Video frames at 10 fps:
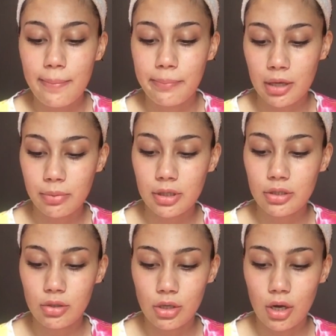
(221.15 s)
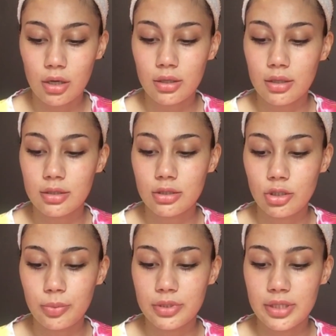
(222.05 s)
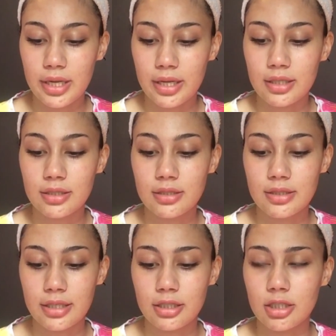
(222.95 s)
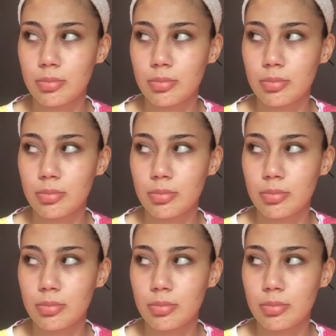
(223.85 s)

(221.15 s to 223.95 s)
Maybelline New York Superstay Setting